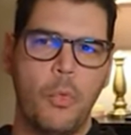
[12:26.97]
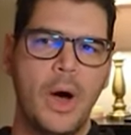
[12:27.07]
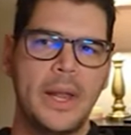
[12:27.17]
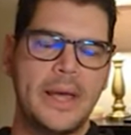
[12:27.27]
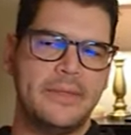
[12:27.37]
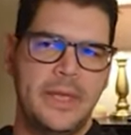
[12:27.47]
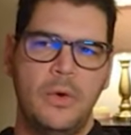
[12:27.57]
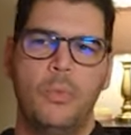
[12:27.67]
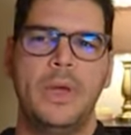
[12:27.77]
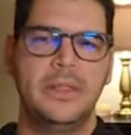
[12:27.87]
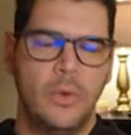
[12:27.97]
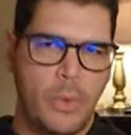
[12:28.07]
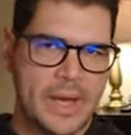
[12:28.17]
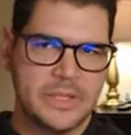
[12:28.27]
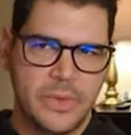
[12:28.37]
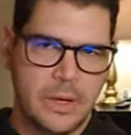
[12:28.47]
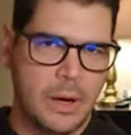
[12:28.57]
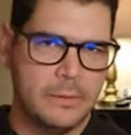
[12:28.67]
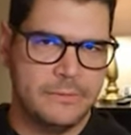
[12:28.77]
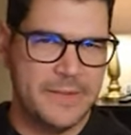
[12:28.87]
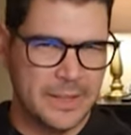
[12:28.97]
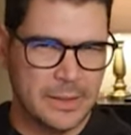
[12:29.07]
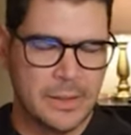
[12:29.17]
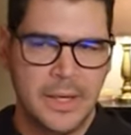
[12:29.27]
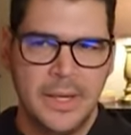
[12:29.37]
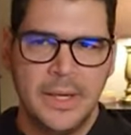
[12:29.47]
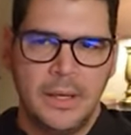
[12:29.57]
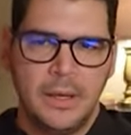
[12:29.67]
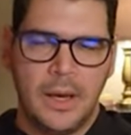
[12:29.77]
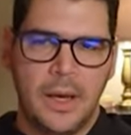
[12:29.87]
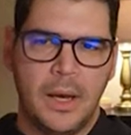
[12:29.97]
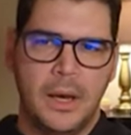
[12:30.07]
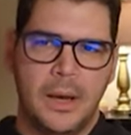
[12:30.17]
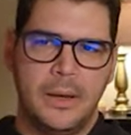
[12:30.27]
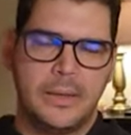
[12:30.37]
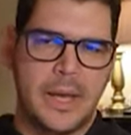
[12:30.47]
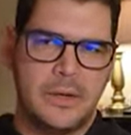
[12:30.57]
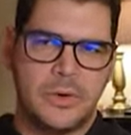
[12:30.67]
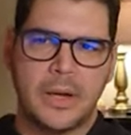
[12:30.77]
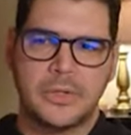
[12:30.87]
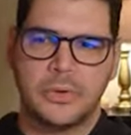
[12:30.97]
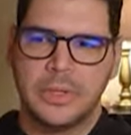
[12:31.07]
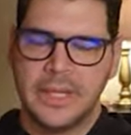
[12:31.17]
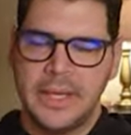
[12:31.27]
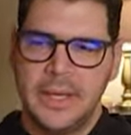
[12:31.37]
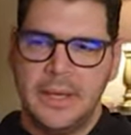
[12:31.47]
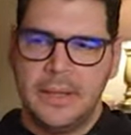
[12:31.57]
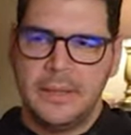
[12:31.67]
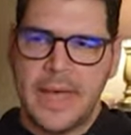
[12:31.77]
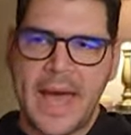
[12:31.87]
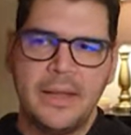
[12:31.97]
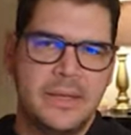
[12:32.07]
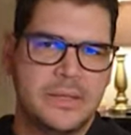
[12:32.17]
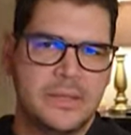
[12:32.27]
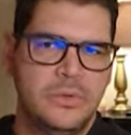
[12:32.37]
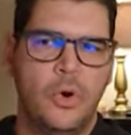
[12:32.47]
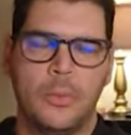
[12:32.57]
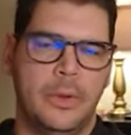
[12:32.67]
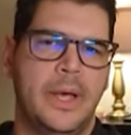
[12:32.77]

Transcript: What I think in the West we call filler, kind of derogatorily, that is normal.